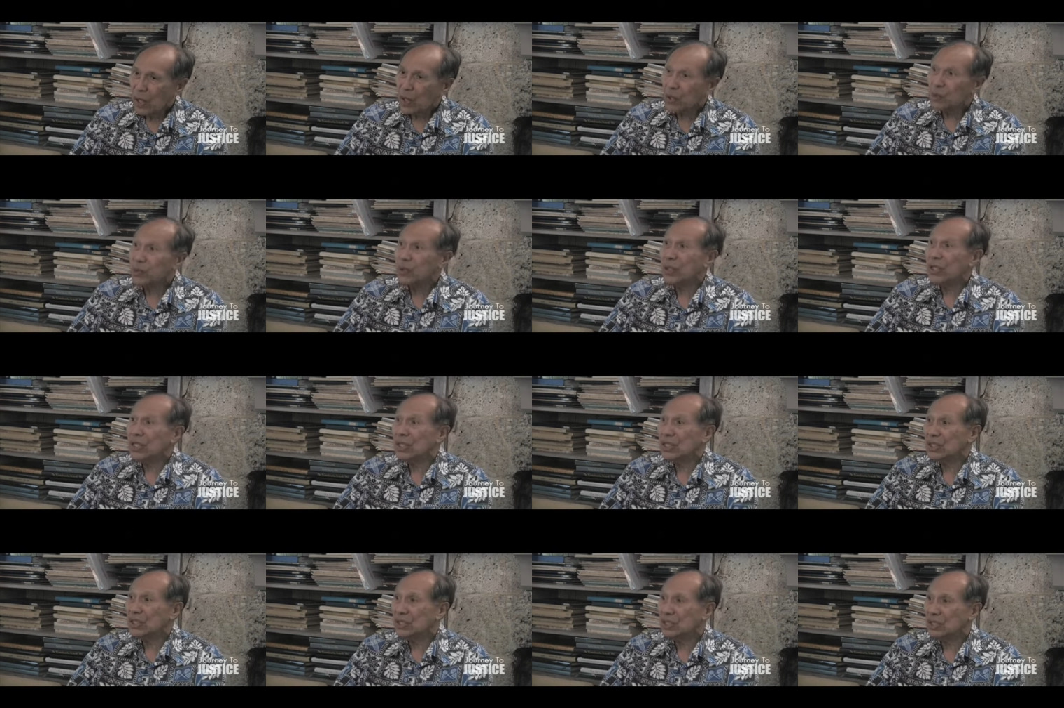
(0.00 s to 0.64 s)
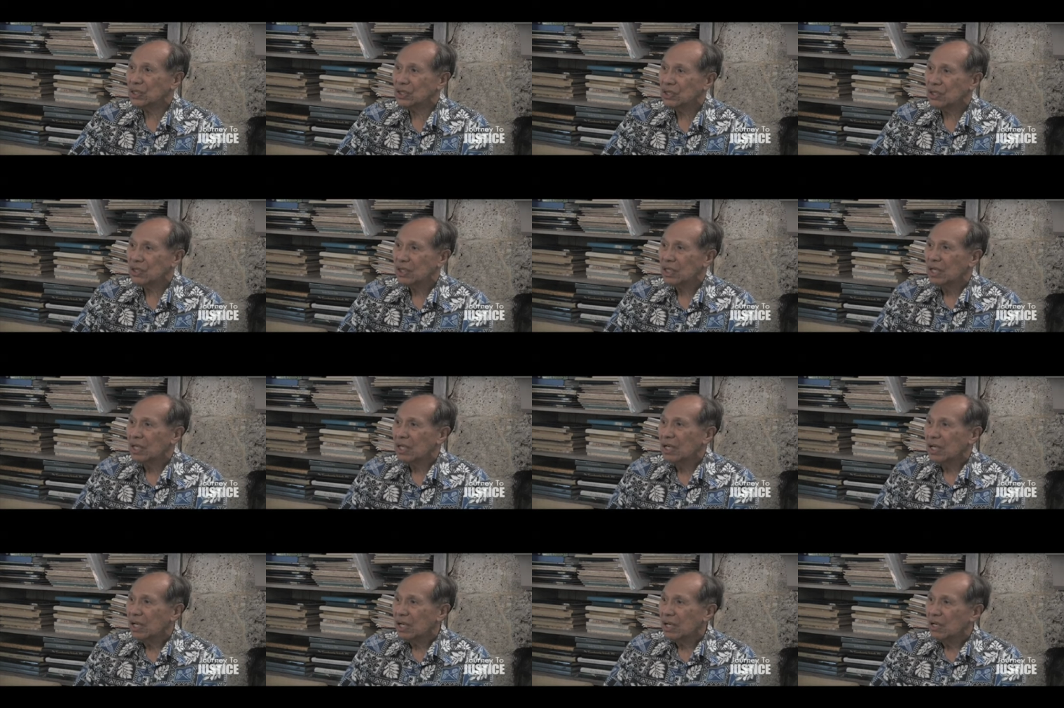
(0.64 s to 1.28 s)
arrange
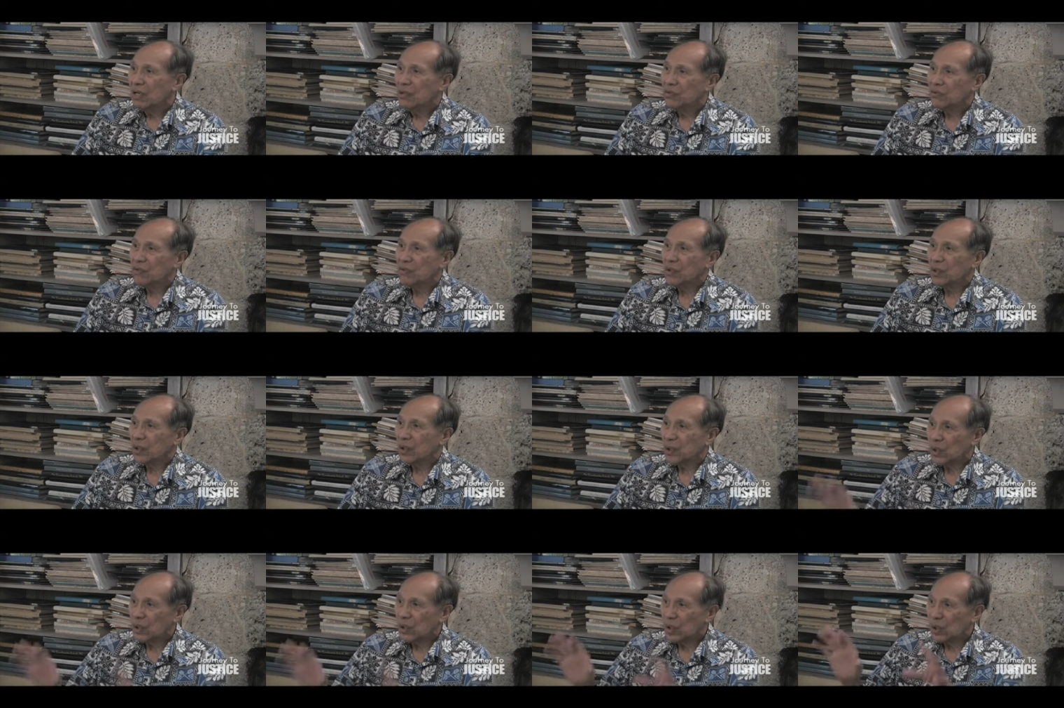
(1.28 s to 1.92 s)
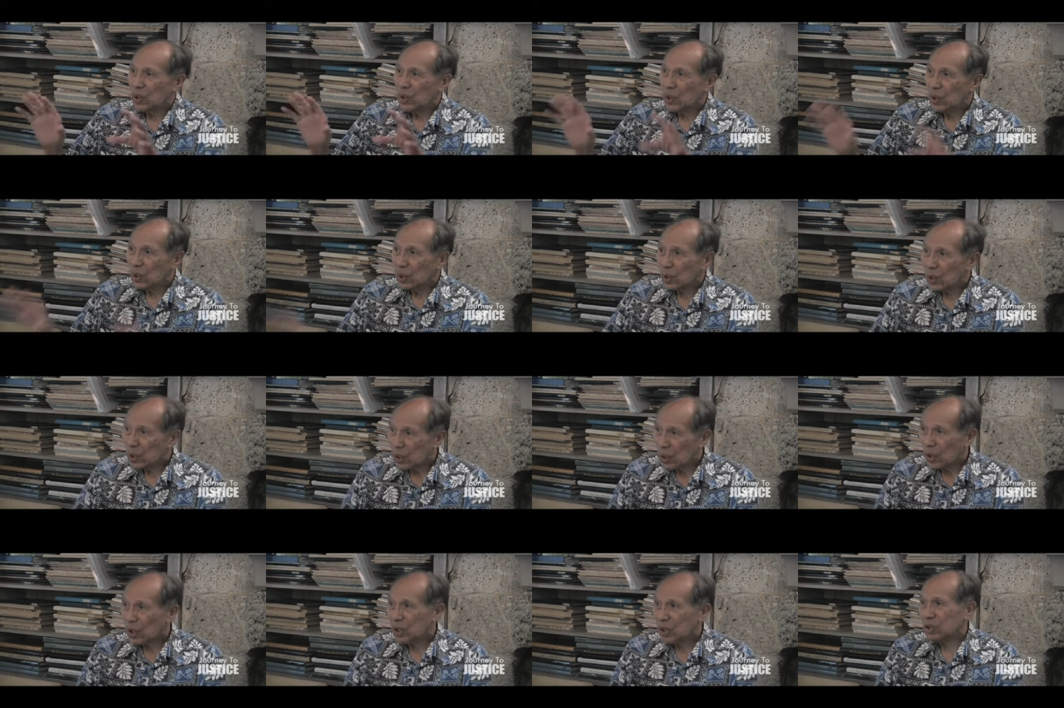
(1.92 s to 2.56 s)
uh-huh. for
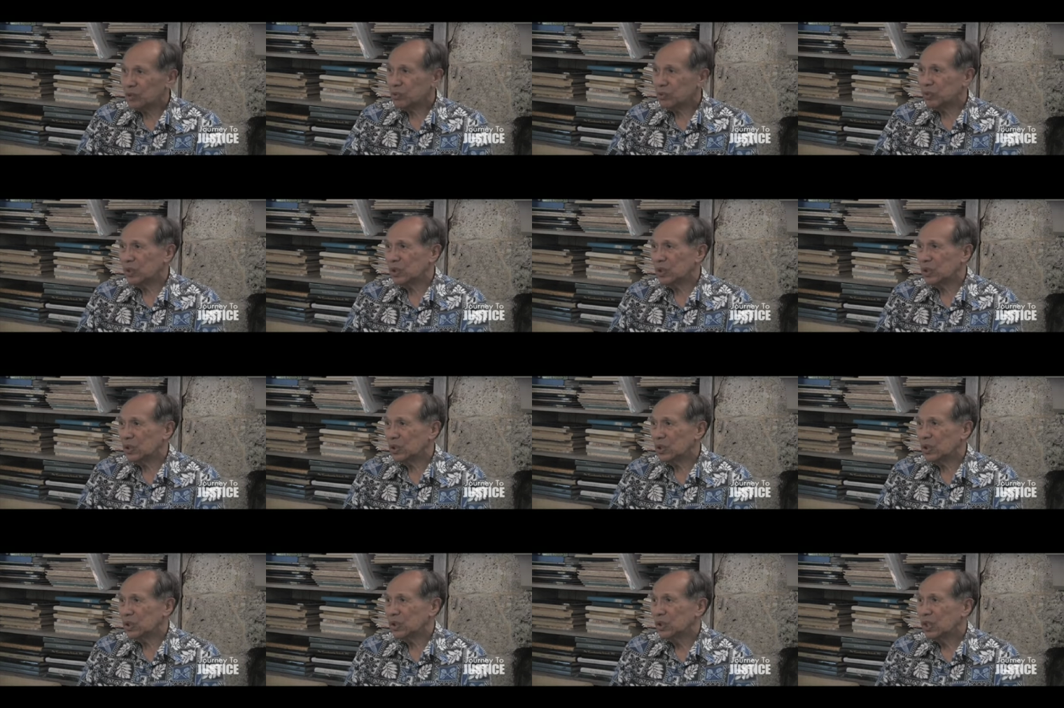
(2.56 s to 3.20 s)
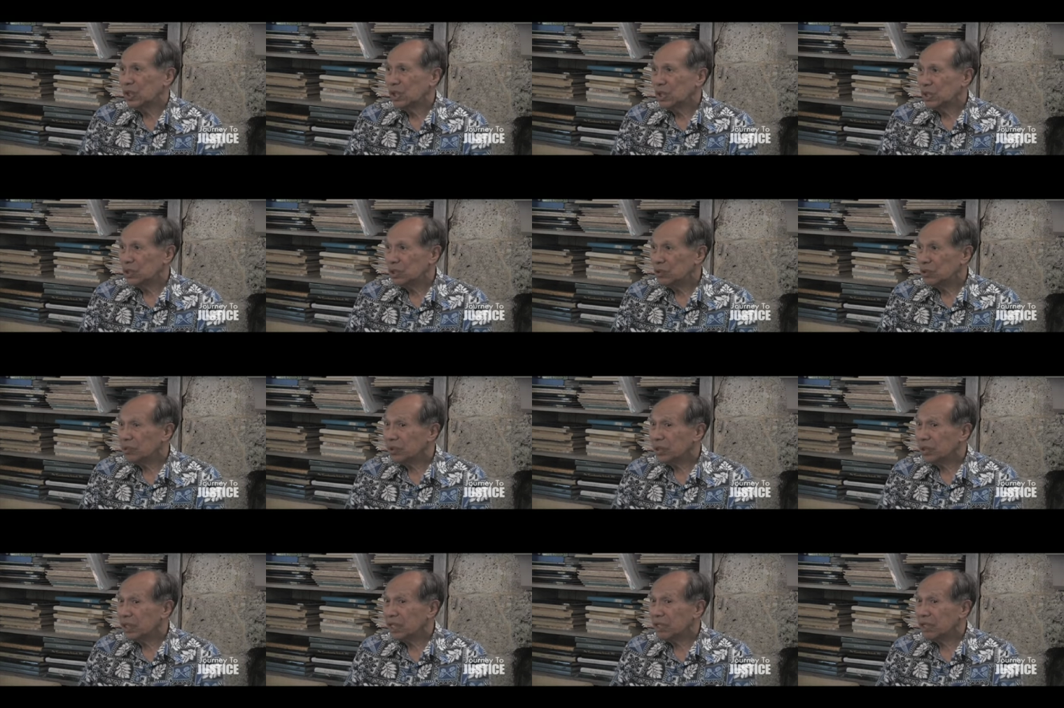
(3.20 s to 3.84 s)
local hospitals to
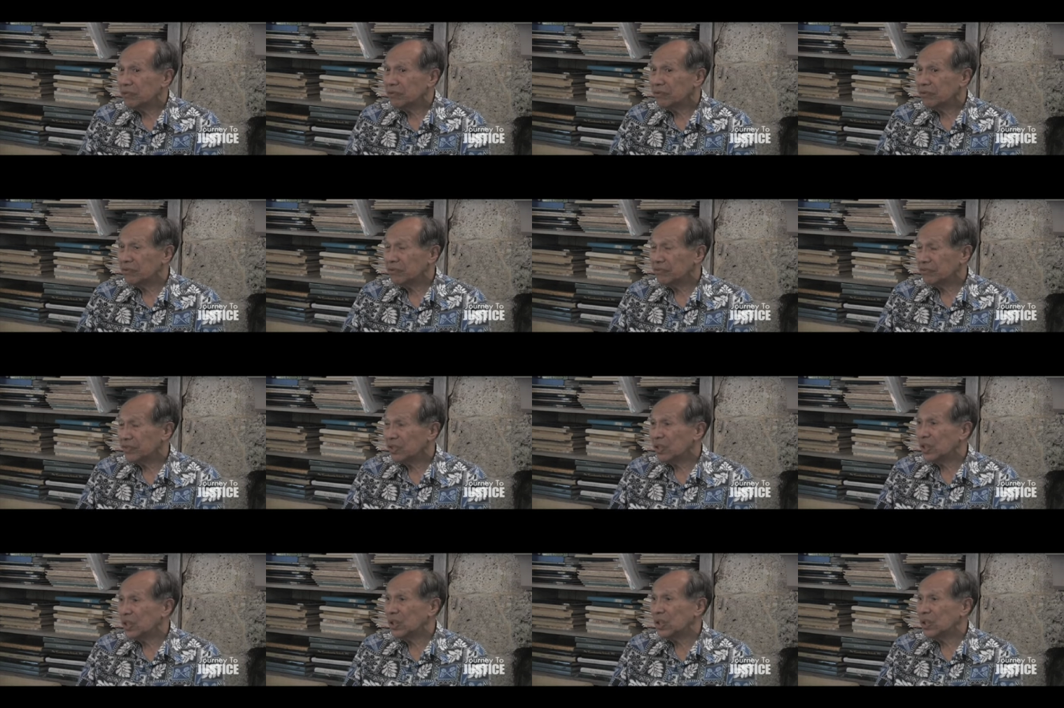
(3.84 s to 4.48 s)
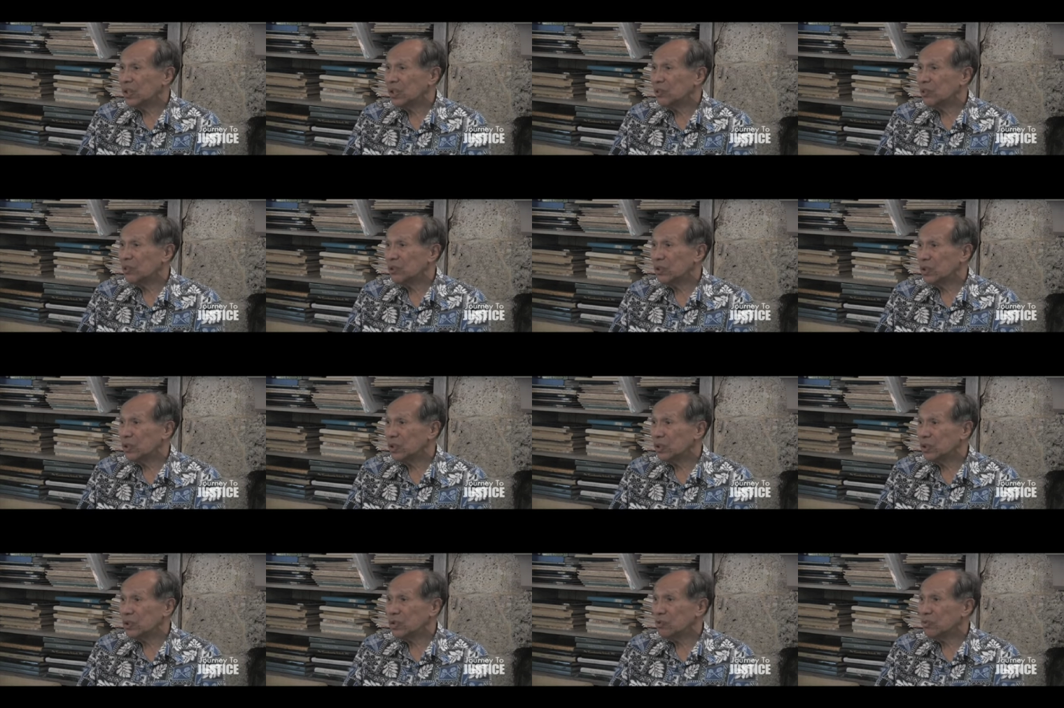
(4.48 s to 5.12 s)
become affiliated with
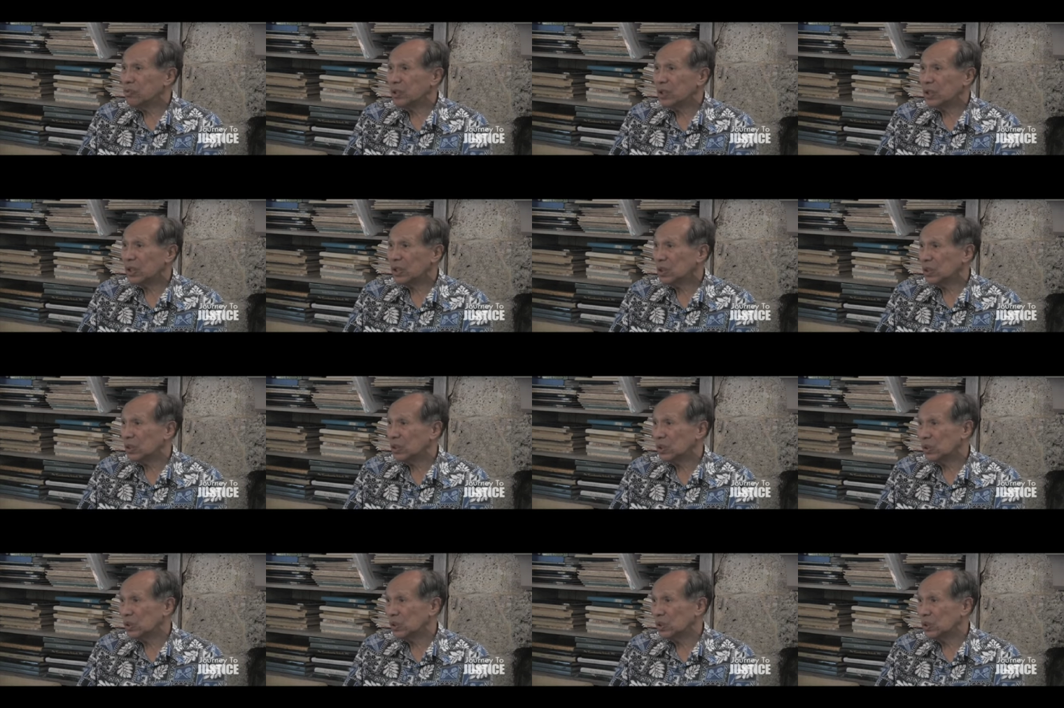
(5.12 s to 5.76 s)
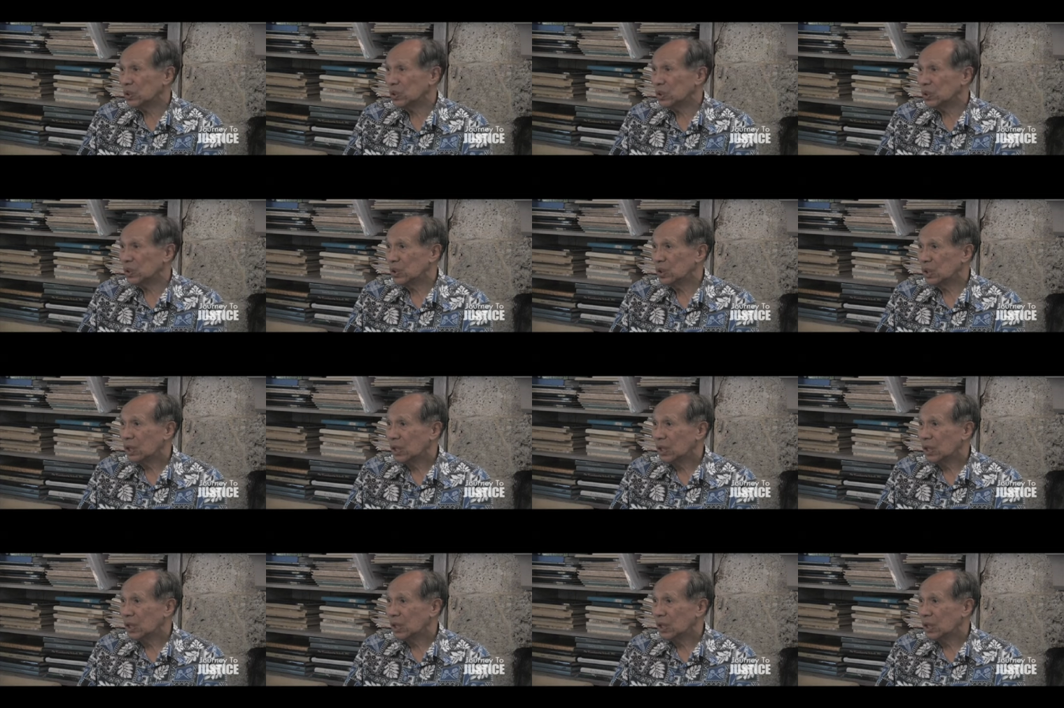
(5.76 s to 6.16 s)
the new medical school.